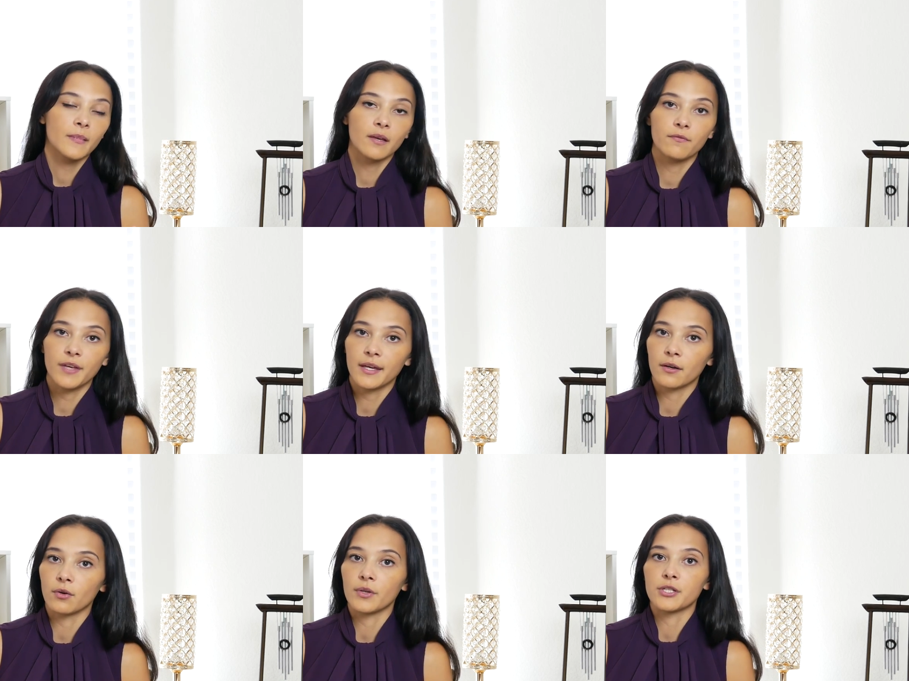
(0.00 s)

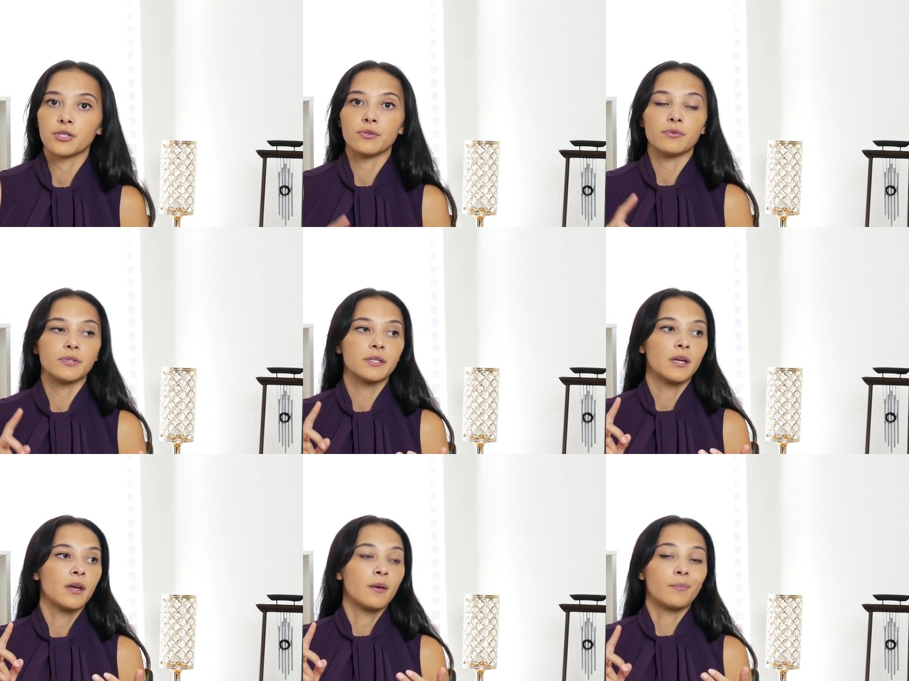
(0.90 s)
vehicle issues,
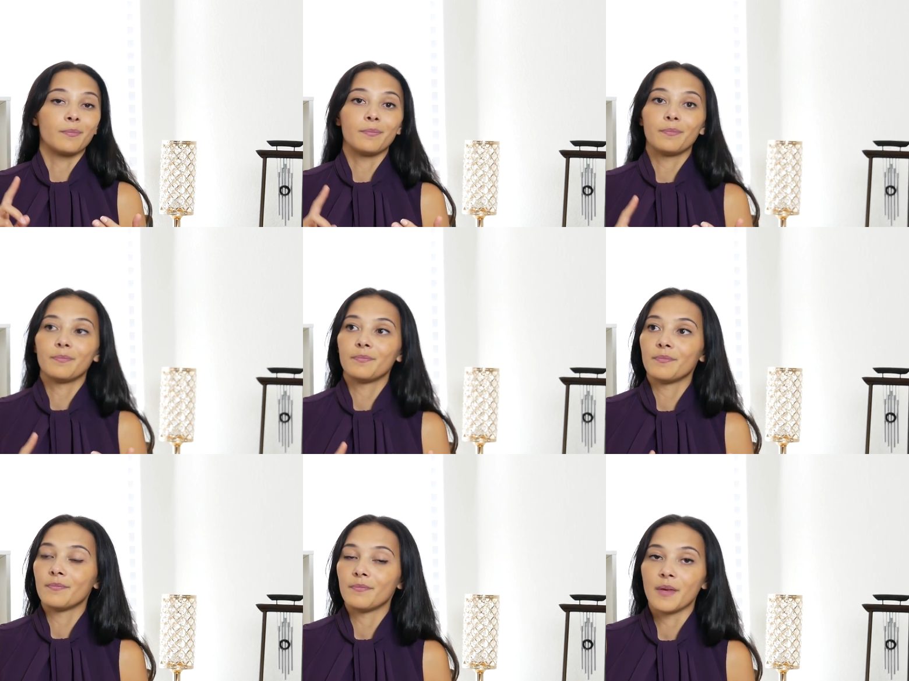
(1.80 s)

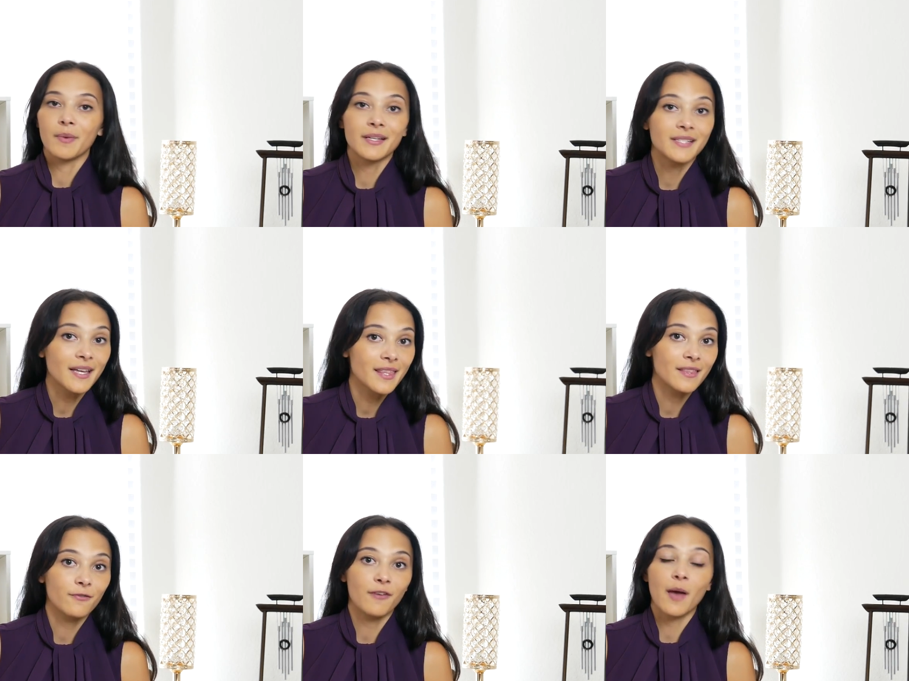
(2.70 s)
maybe a death in
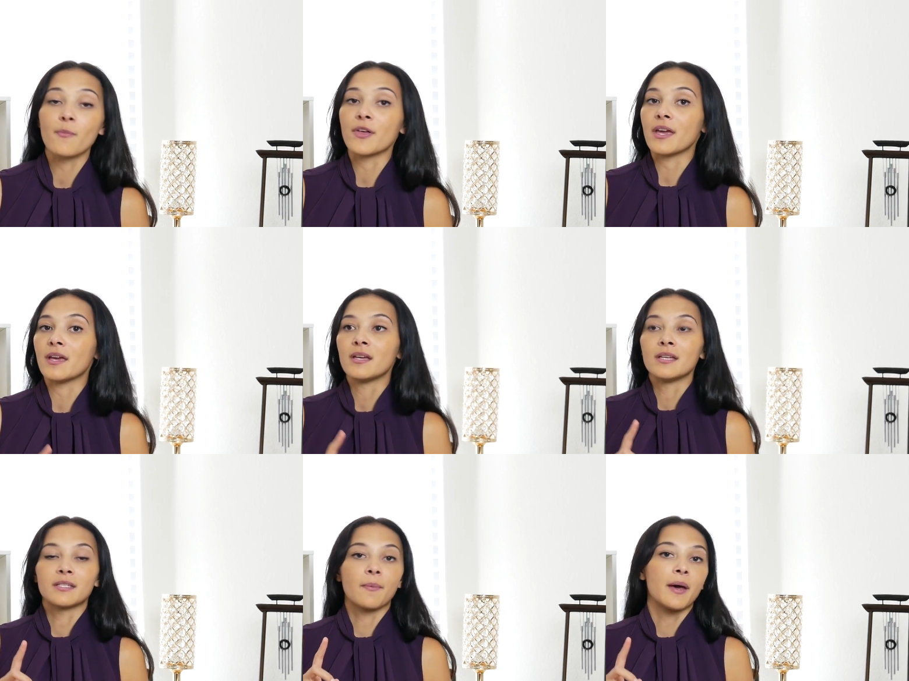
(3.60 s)
the family,
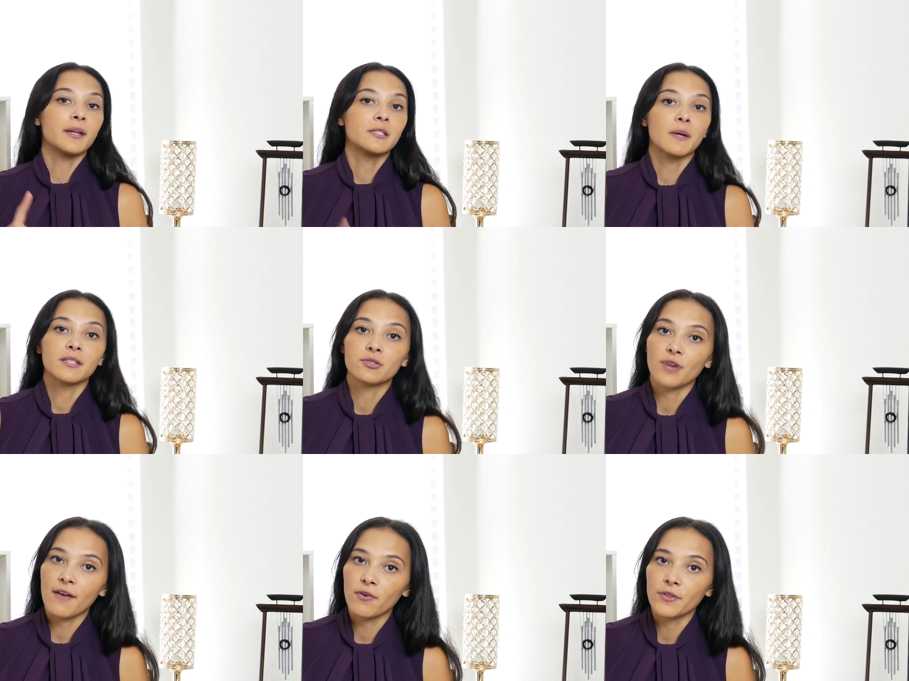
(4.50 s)
some unexpected
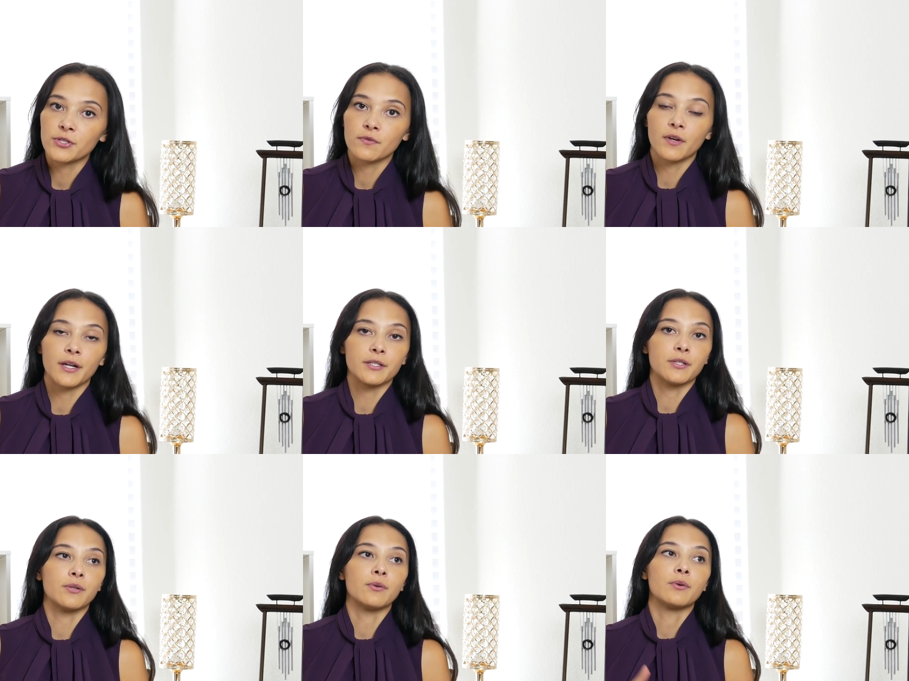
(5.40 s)
travel that you've got to
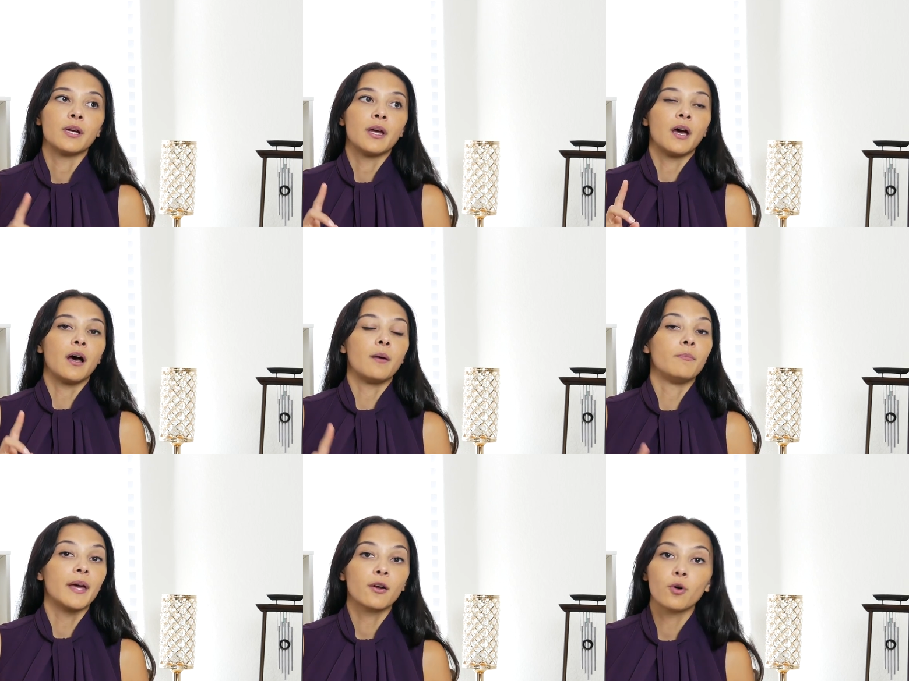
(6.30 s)
do,
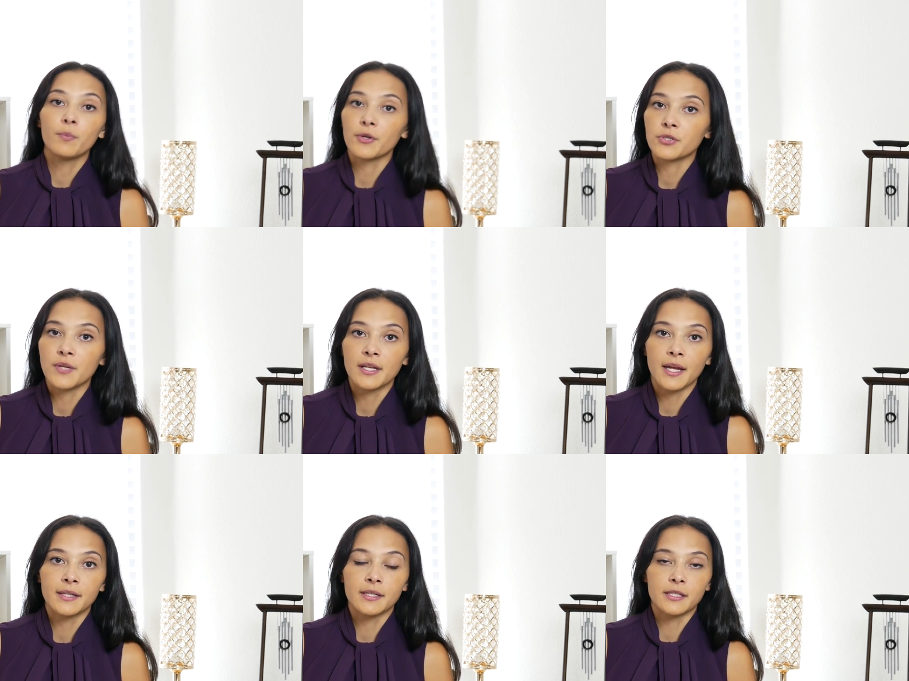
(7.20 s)
medical bills you didn't
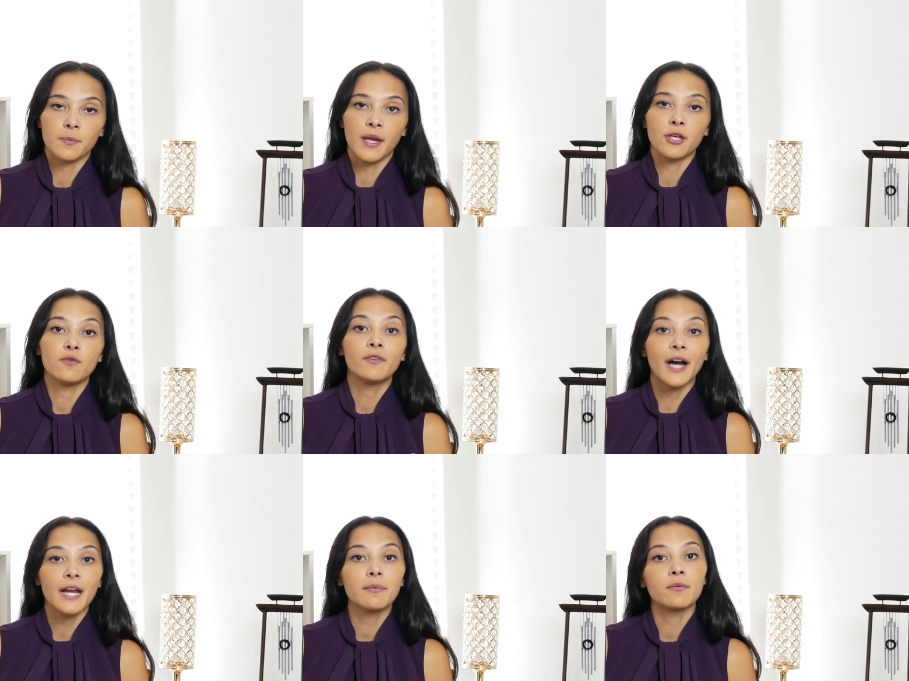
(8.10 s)
anticipate. You've
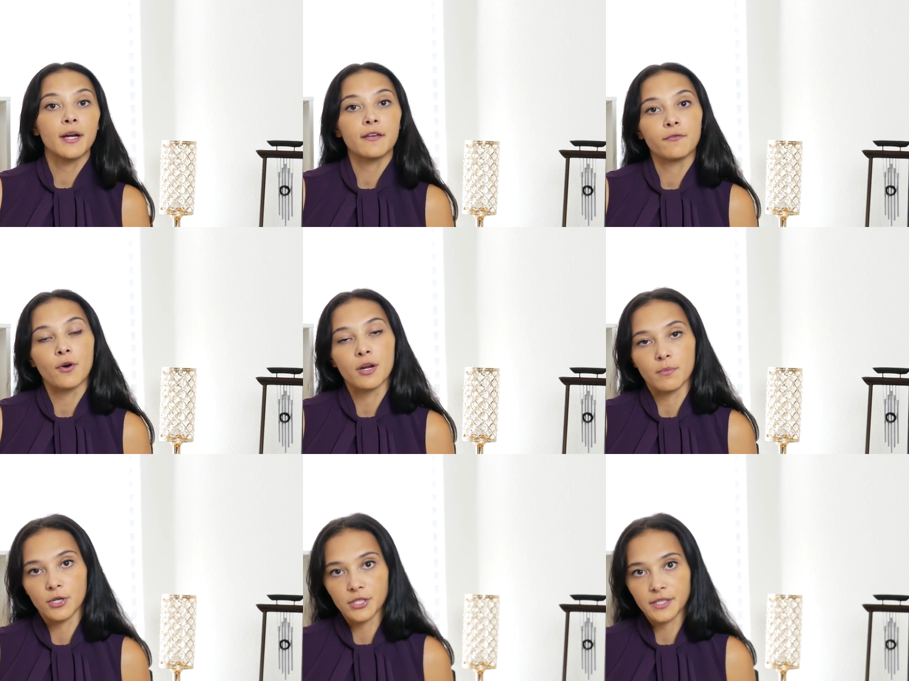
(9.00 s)
got to be ready for an
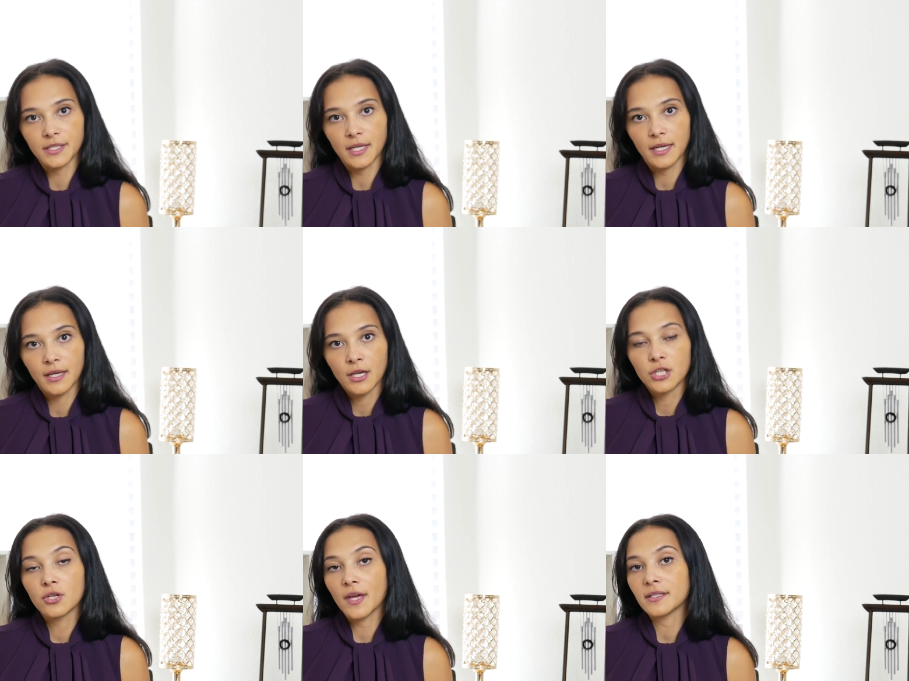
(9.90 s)
emergency.
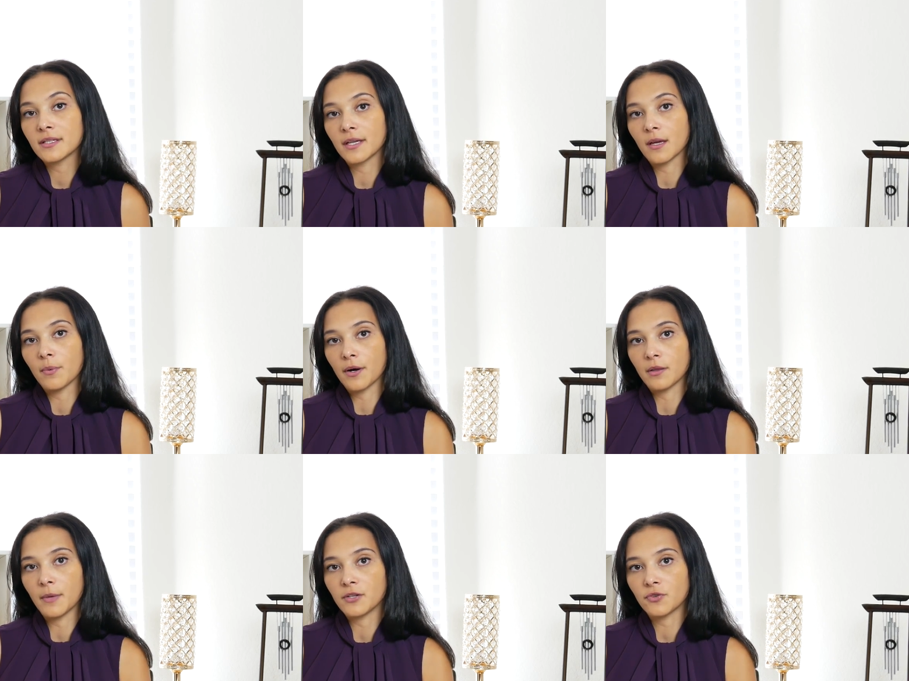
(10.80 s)
So that's the second part of
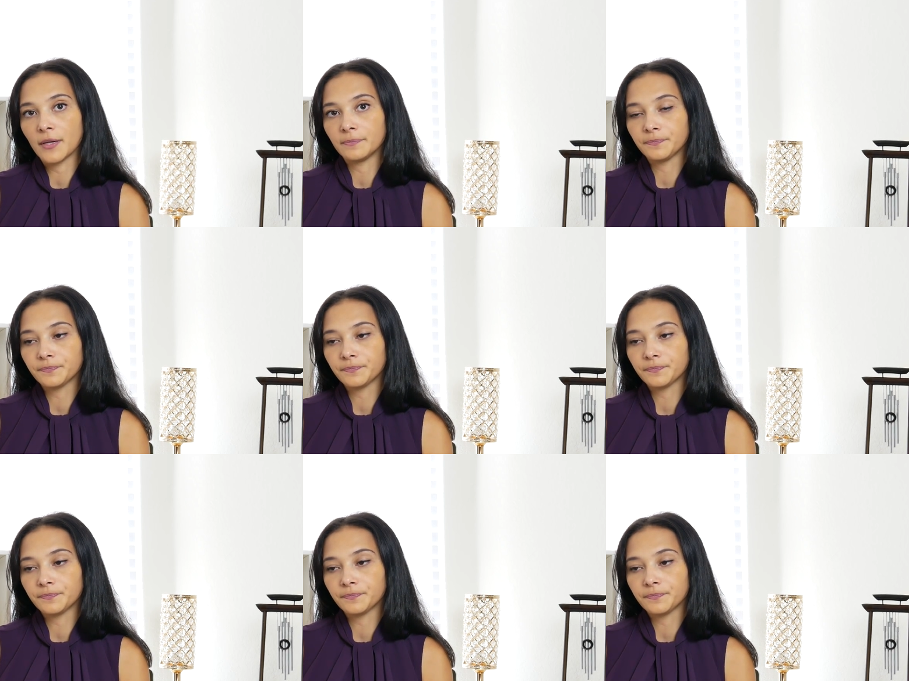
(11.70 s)
the mantra.